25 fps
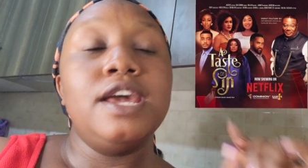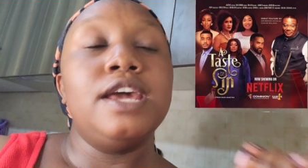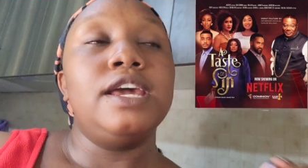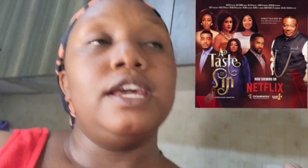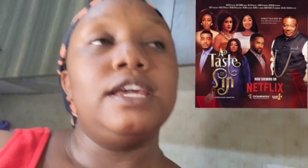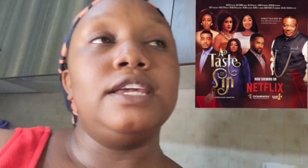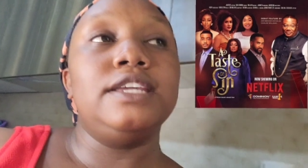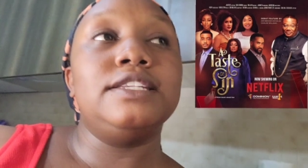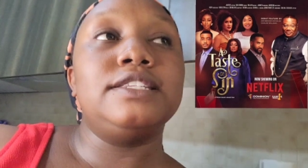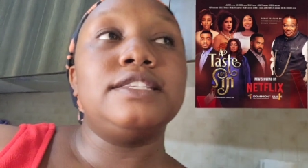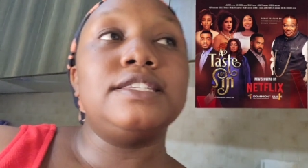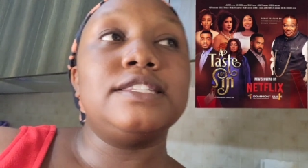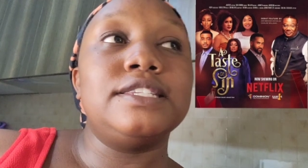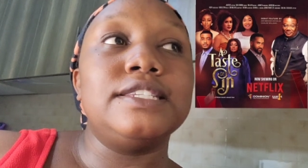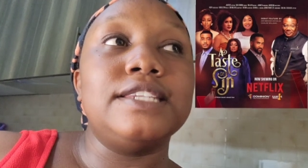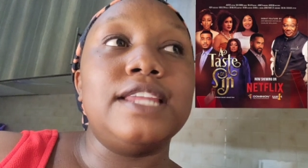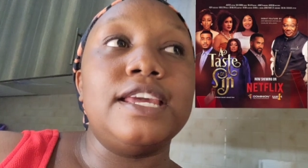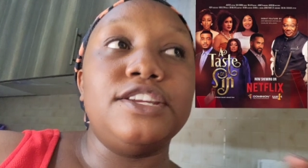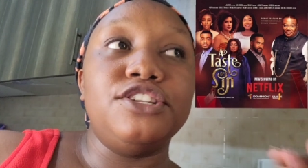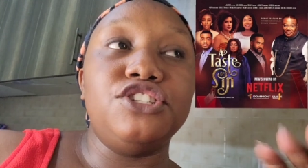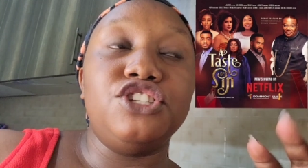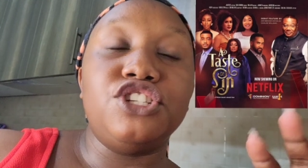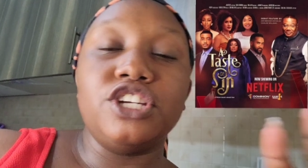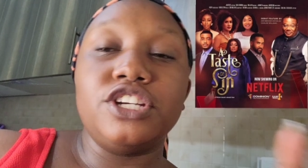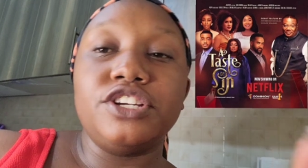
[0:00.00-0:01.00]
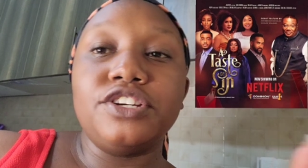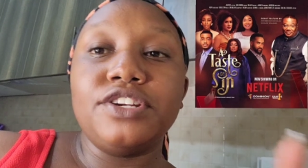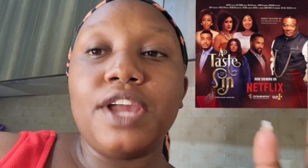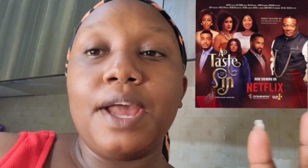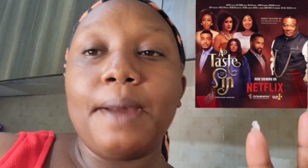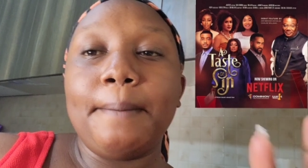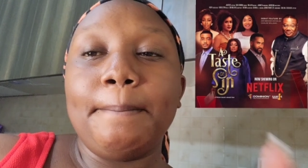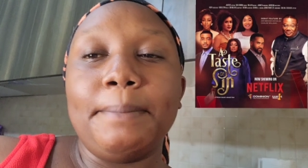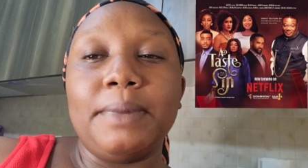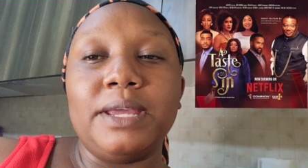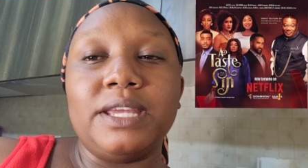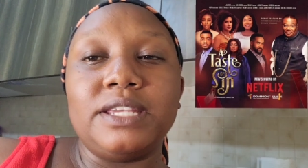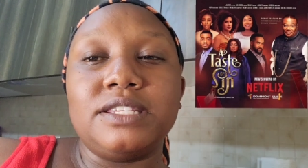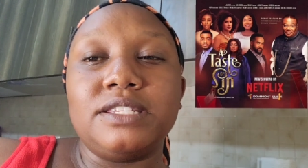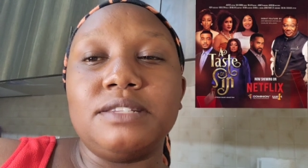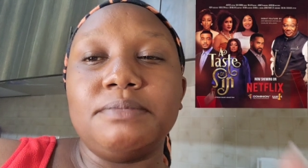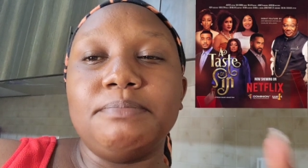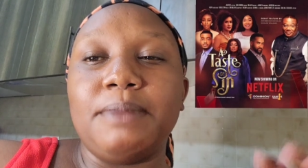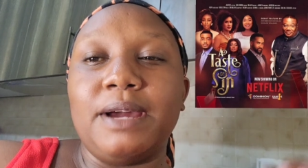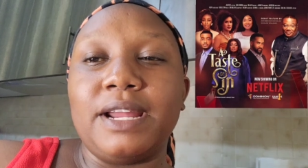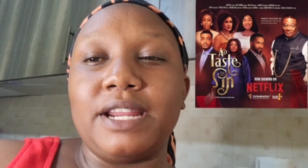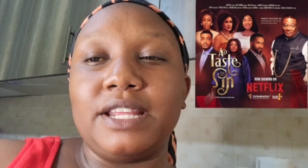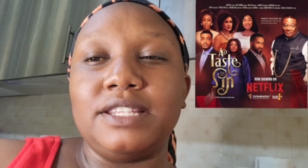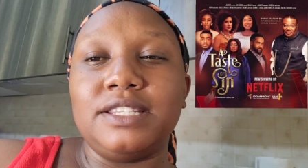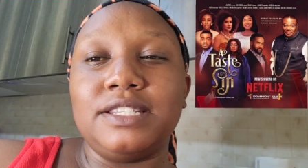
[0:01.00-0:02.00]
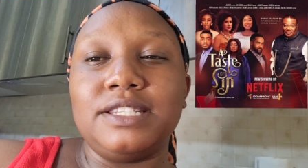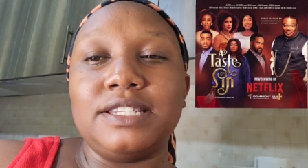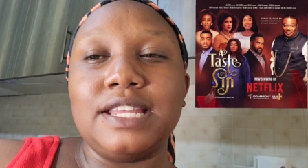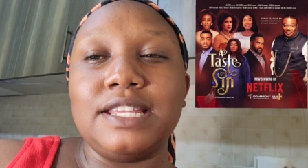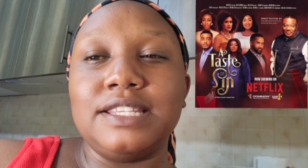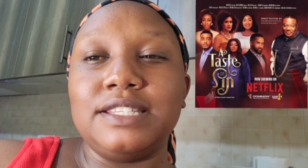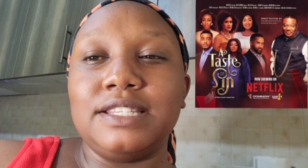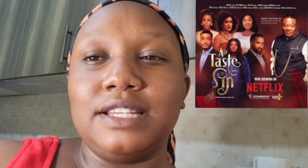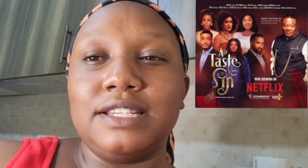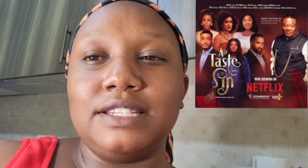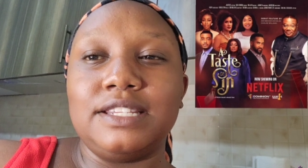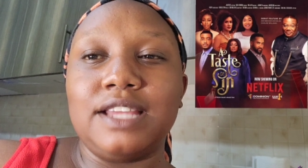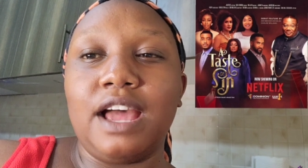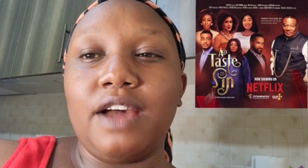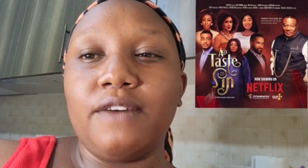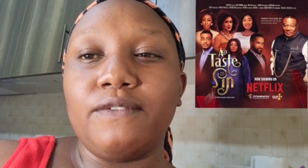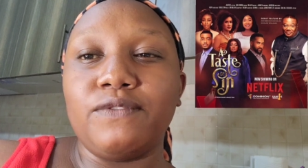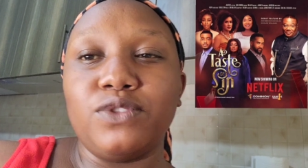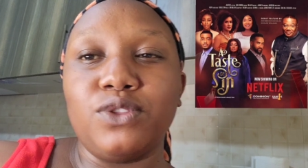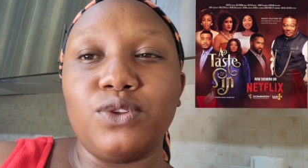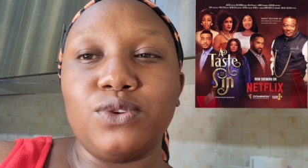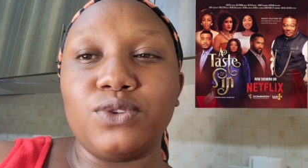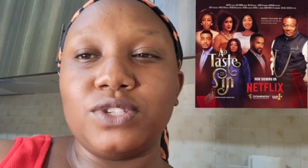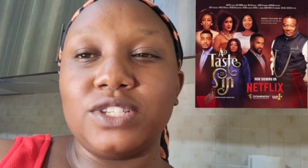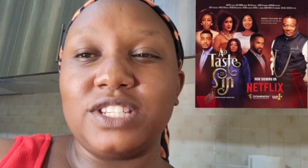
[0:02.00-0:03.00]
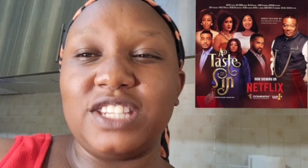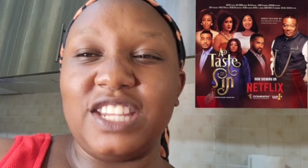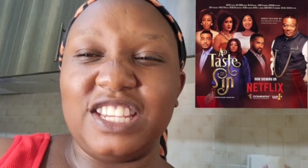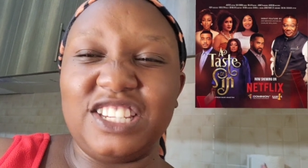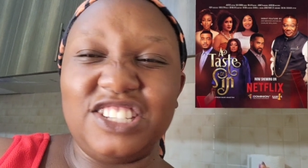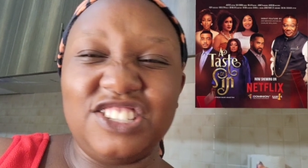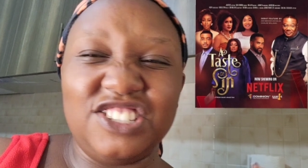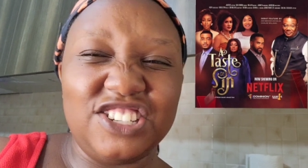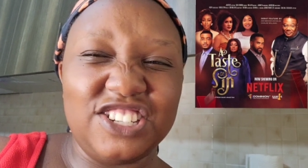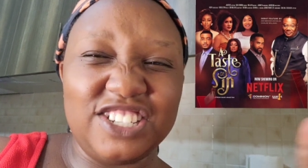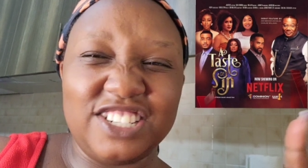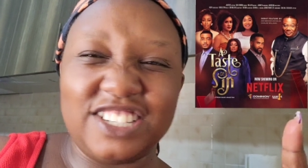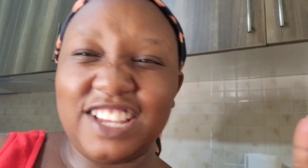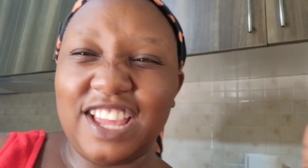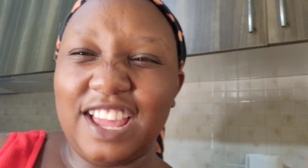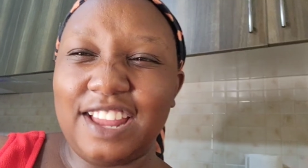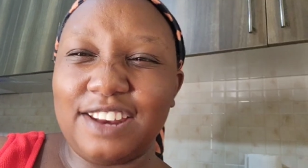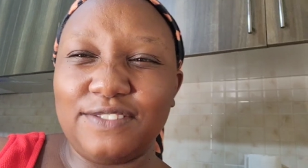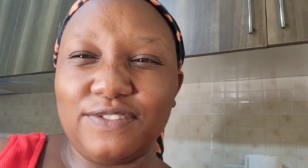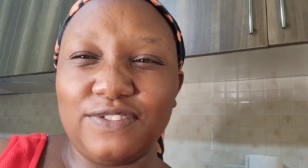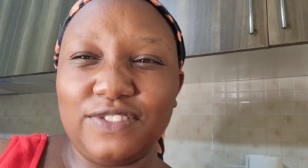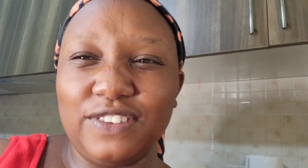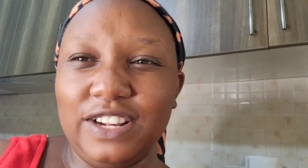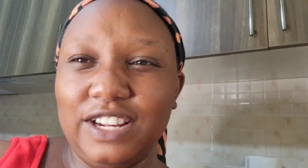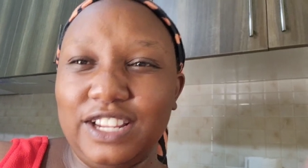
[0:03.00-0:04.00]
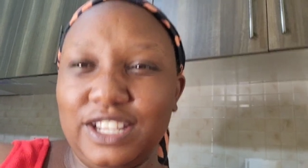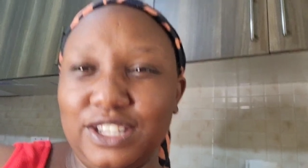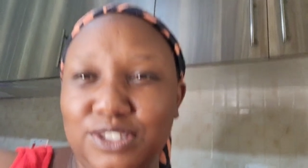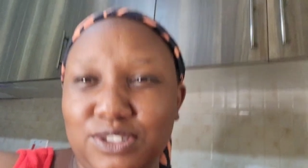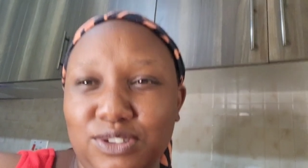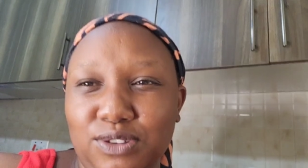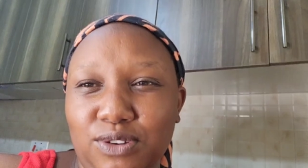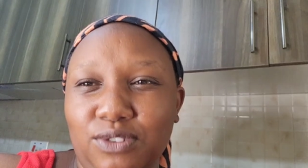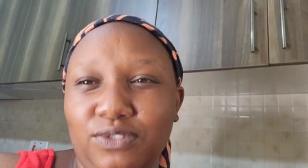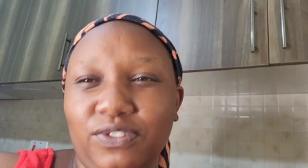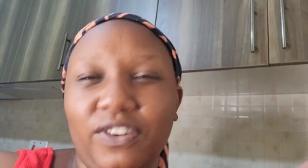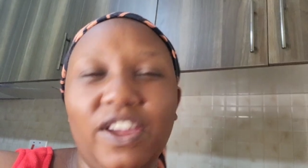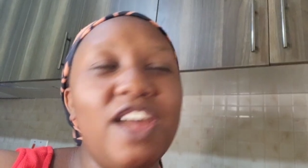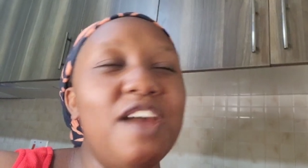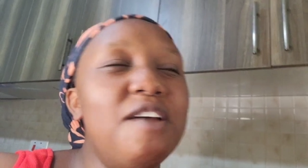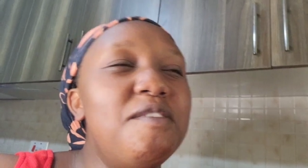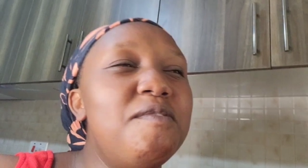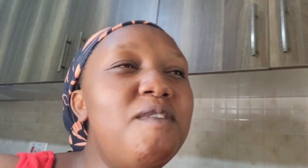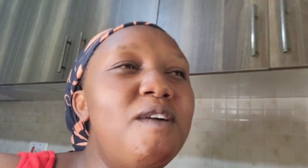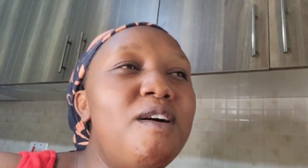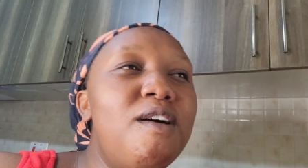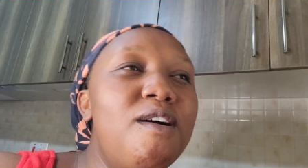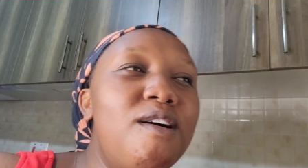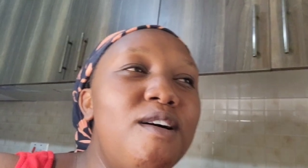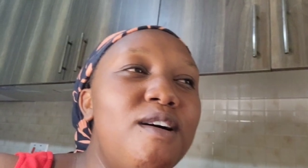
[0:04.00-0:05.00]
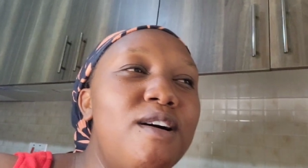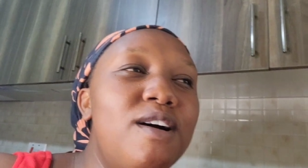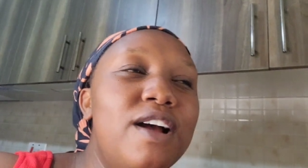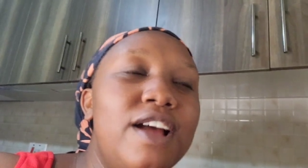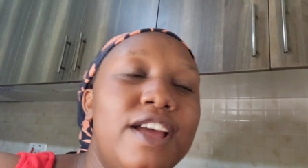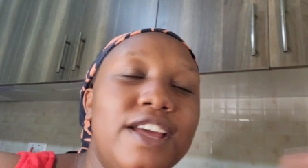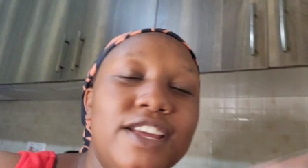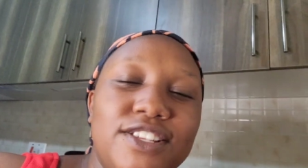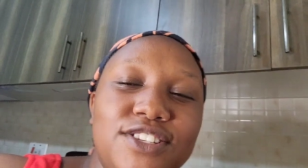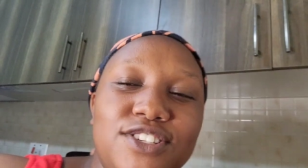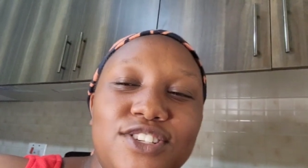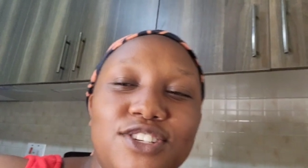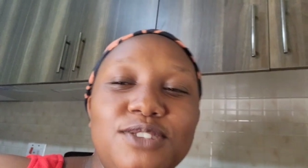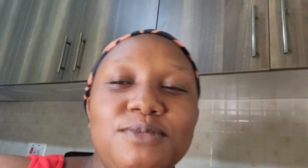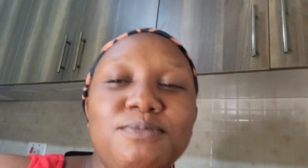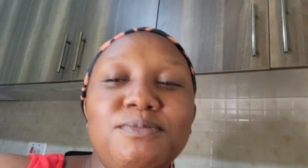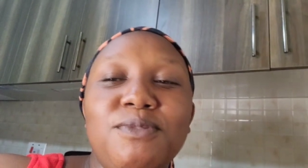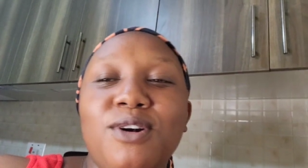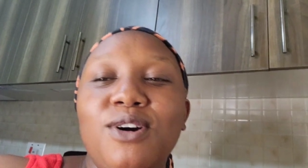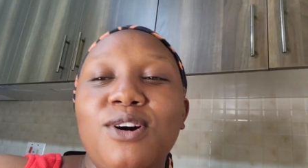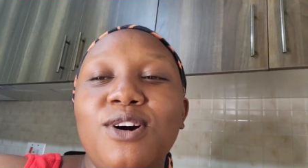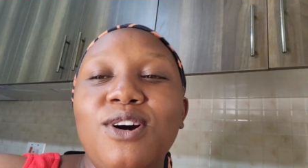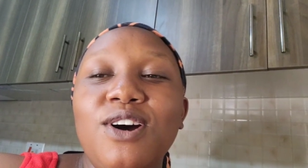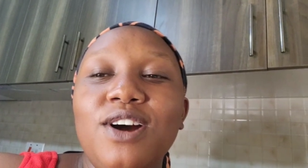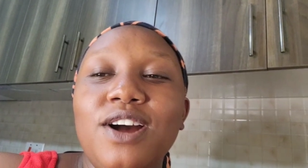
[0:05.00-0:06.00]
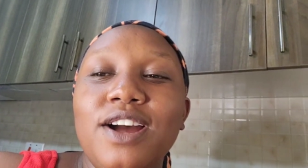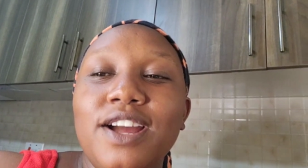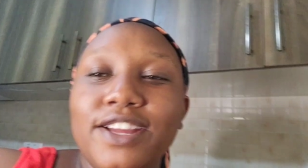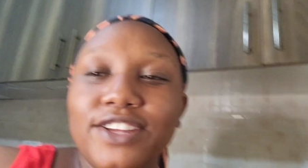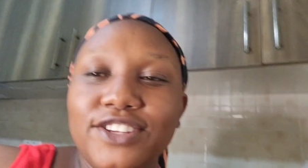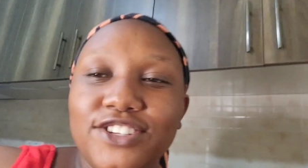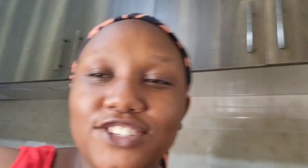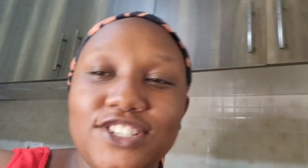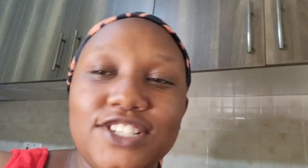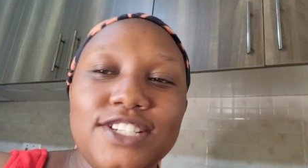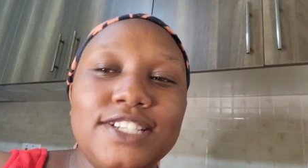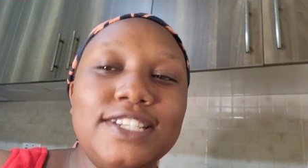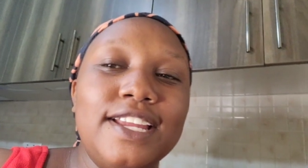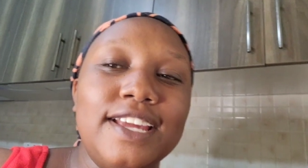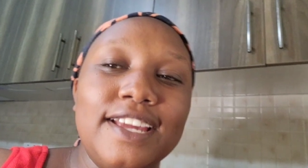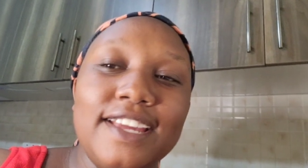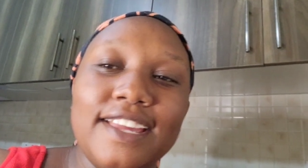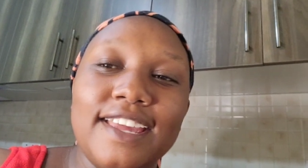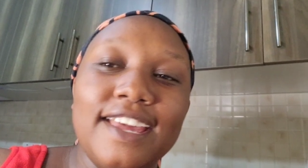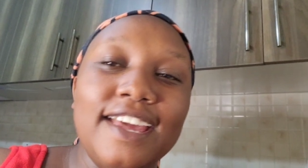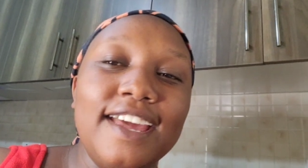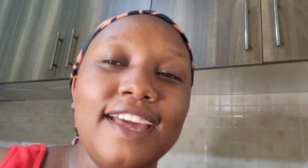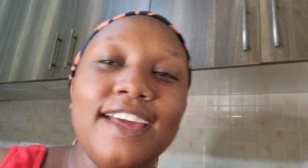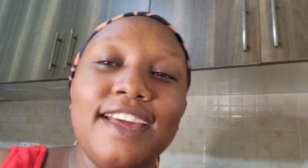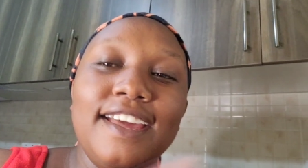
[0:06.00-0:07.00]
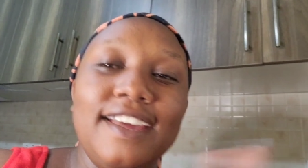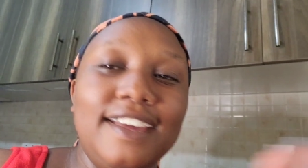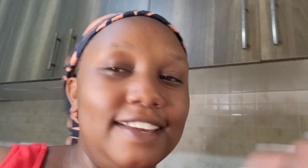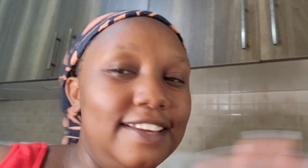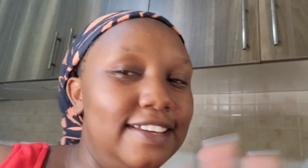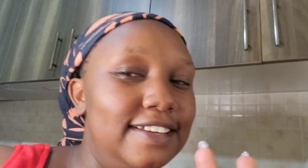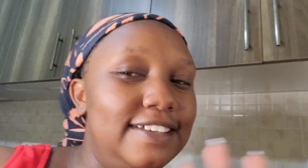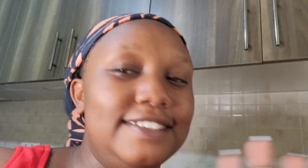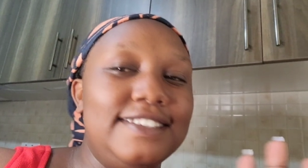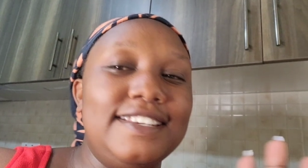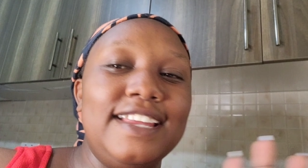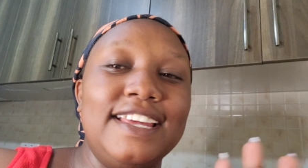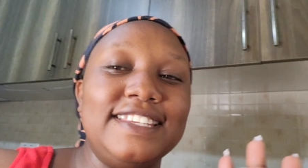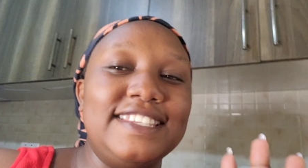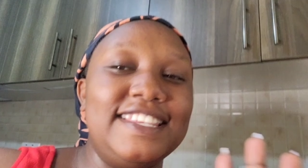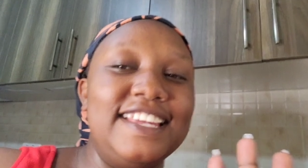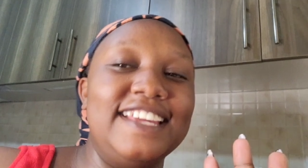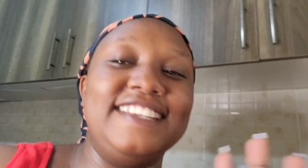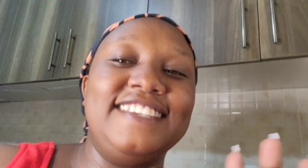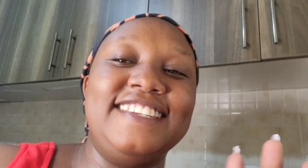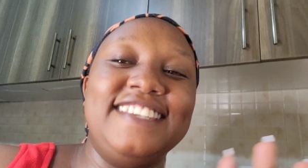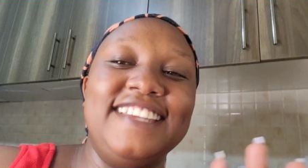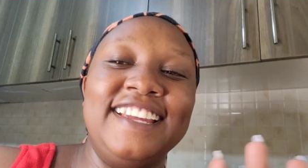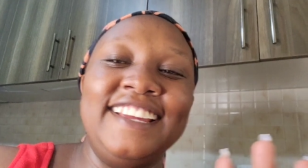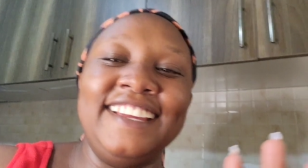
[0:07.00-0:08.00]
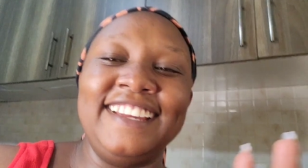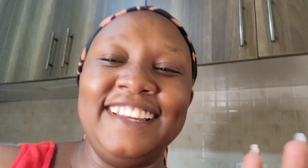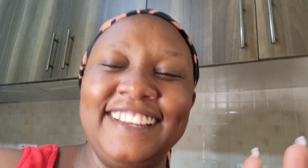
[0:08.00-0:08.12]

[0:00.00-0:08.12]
it's nigeria based but it doesn't have those nigerian feelings of ewo chimo chineke it doesn't